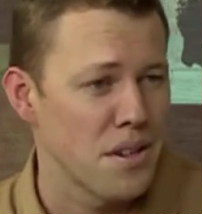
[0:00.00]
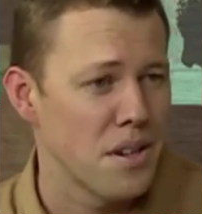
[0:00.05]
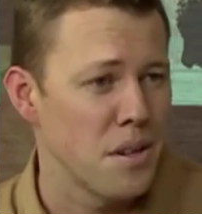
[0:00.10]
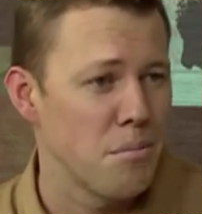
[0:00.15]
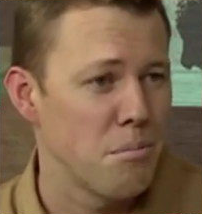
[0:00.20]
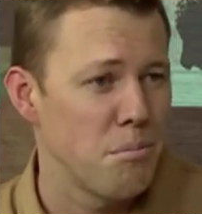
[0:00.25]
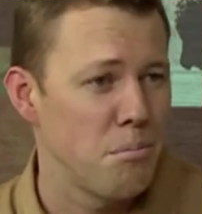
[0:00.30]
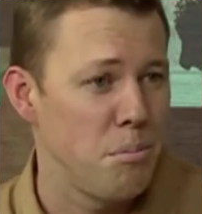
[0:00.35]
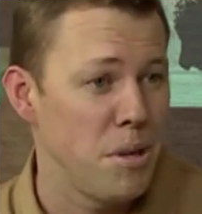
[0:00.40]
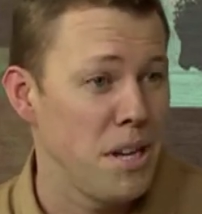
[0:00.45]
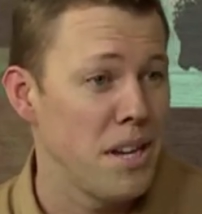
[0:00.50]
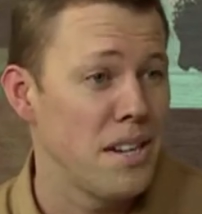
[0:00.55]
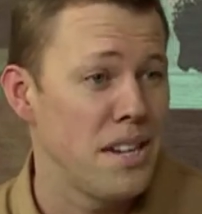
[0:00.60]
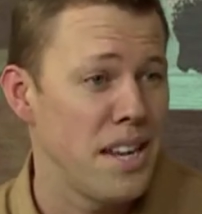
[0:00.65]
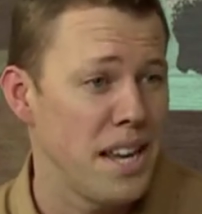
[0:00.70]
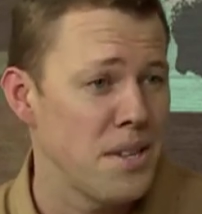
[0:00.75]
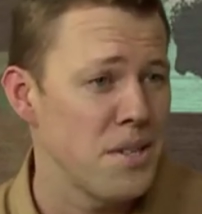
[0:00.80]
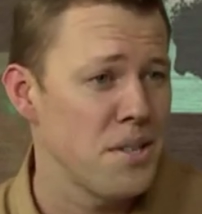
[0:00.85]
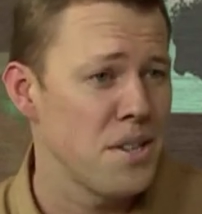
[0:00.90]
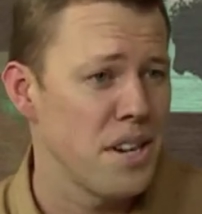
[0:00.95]
It's going to
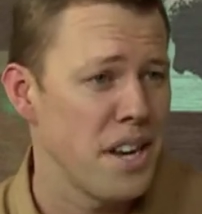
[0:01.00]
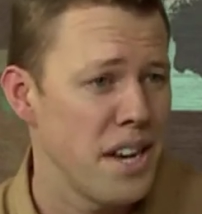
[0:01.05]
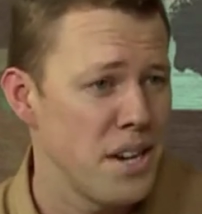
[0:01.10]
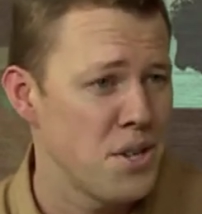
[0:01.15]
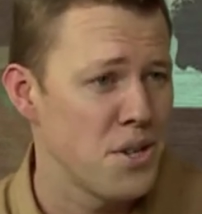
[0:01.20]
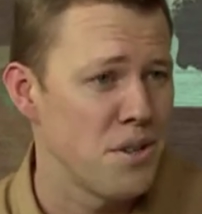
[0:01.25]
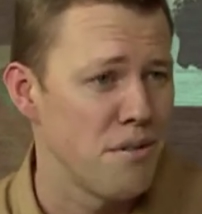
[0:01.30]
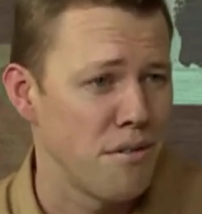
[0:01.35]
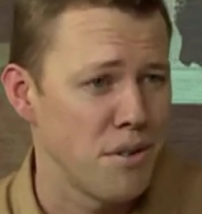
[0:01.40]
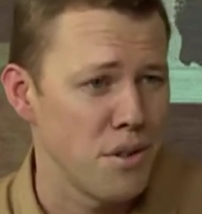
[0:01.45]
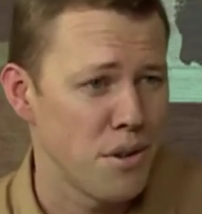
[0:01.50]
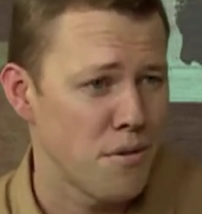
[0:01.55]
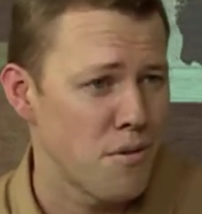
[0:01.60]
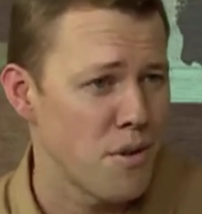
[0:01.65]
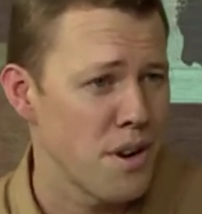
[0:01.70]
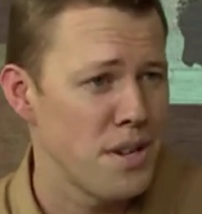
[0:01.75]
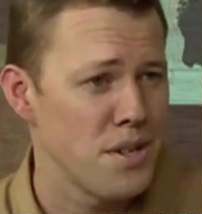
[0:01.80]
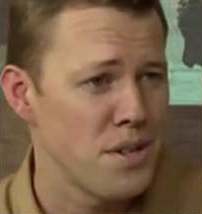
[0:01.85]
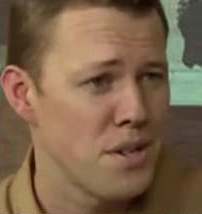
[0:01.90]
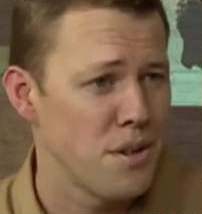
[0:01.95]
be a destination for
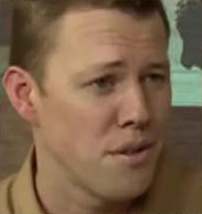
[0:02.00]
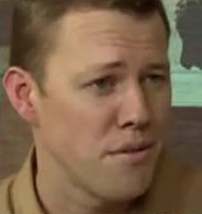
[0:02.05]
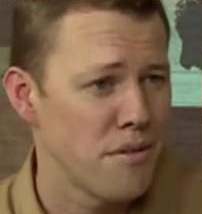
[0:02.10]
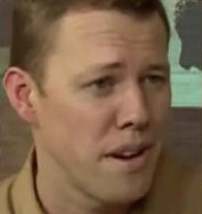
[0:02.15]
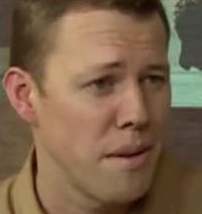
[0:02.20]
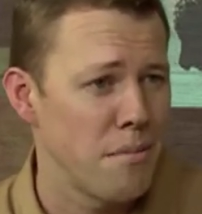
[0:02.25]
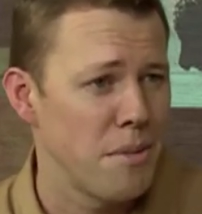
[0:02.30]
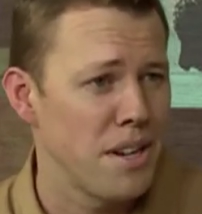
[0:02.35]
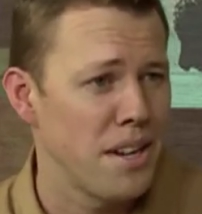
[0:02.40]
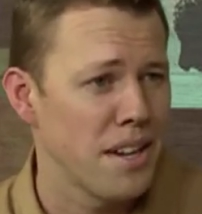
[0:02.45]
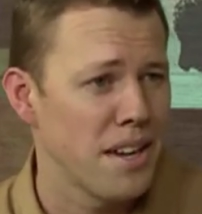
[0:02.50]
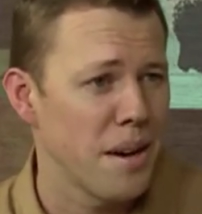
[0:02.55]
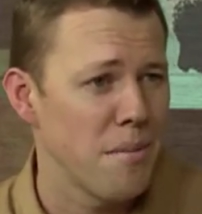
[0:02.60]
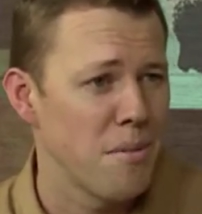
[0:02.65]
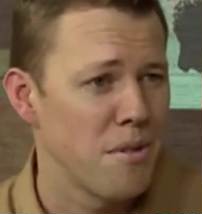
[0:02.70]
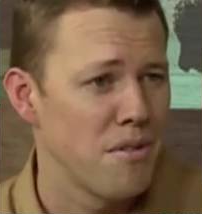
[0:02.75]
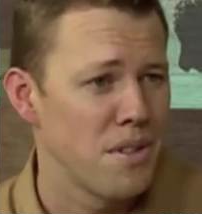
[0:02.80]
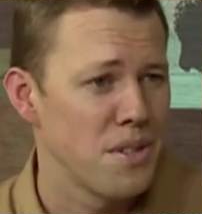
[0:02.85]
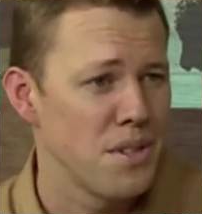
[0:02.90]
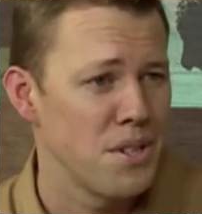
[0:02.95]
your friends and your family to
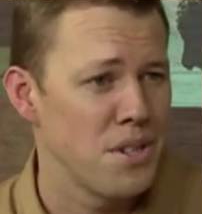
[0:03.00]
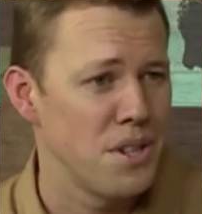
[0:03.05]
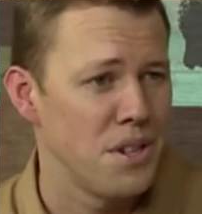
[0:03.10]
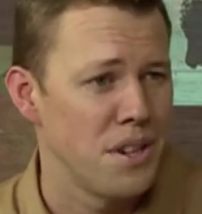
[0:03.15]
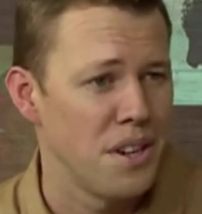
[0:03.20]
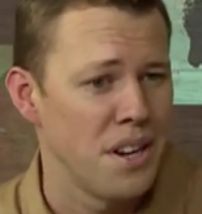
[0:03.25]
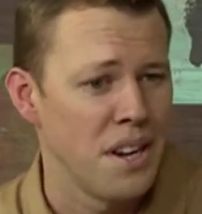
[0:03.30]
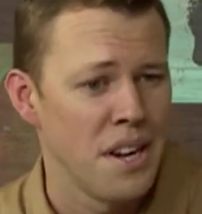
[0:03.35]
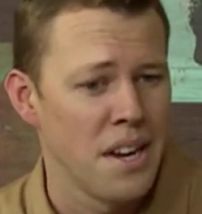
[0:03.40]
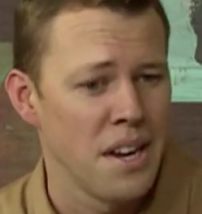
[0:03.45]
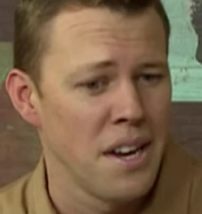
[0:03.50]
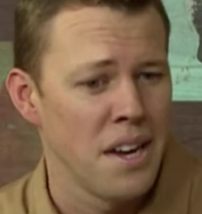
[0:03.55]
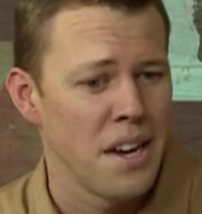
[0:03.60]
come and visit you.